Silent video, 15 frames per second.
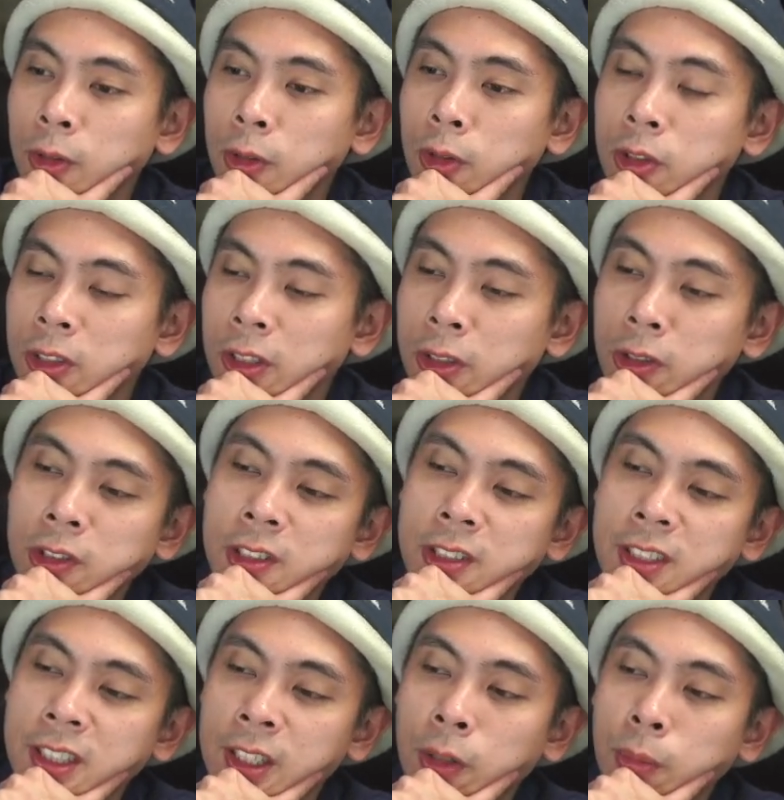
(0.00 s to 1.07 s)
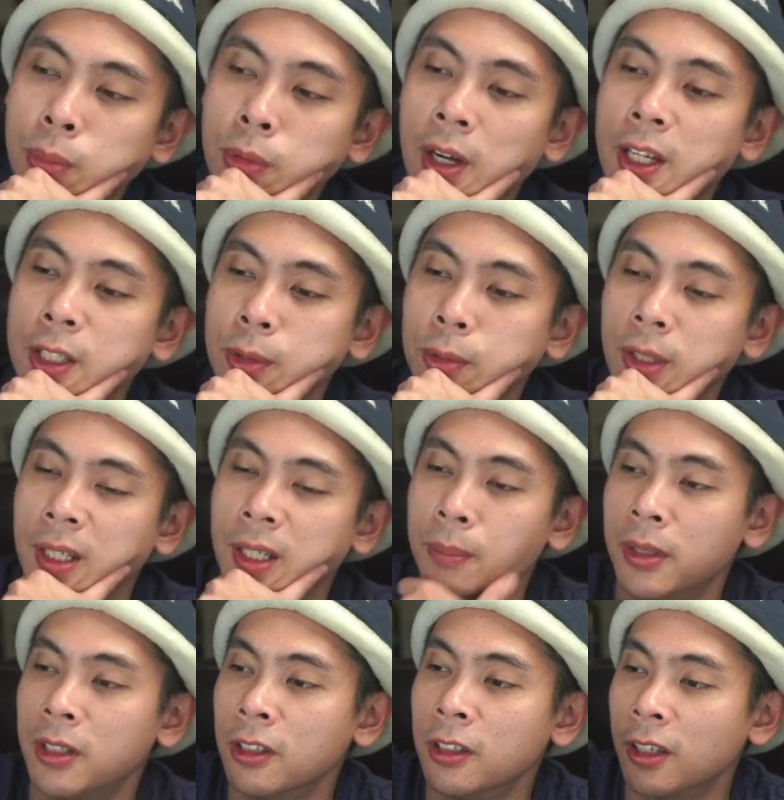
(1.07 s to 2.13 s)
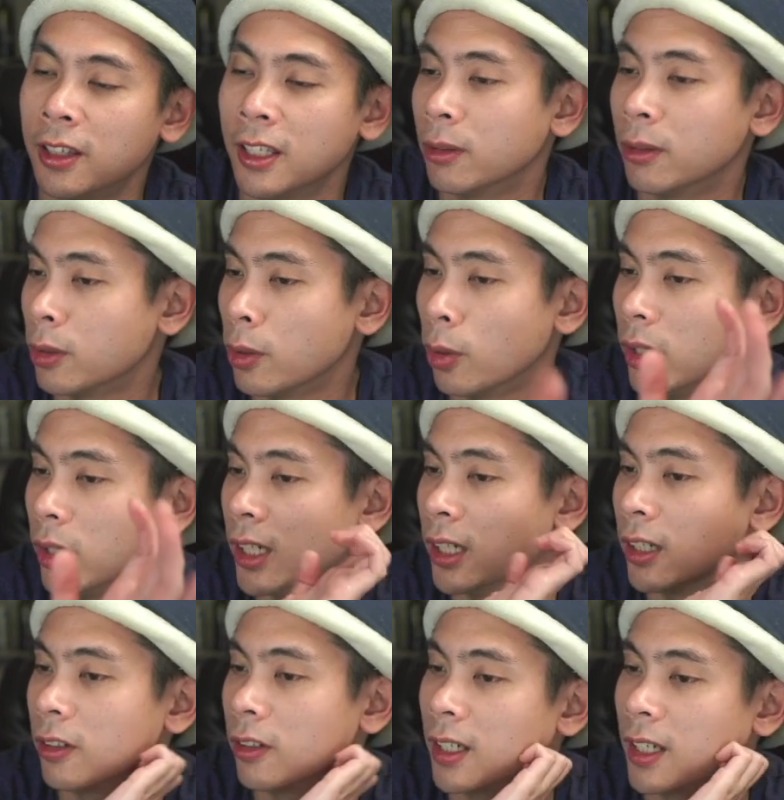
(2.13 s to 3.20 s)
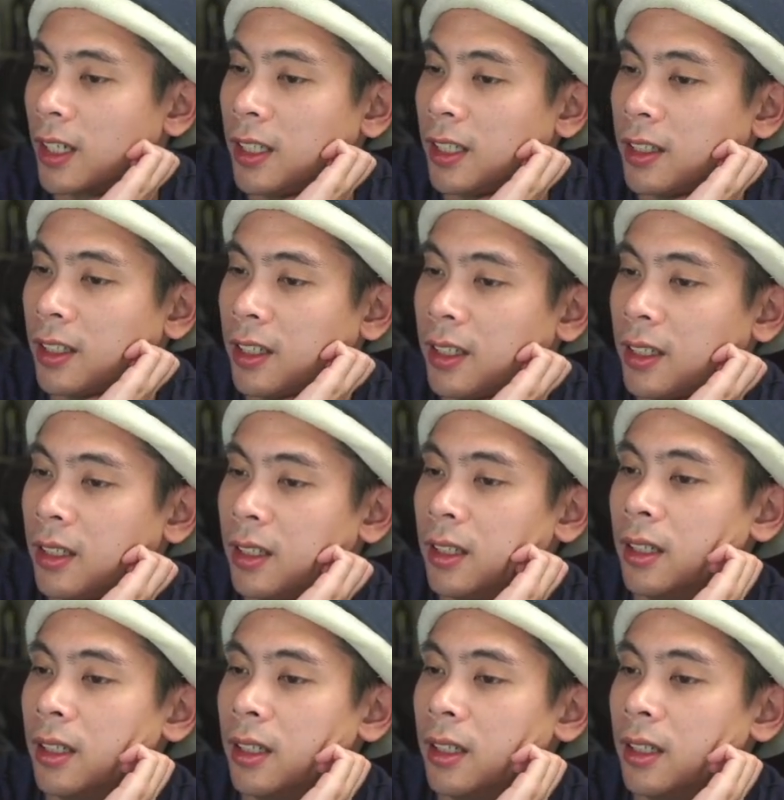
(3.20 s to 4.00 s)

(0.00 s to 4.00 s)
Usually you just see brass weight, but nothing coating it or like anything.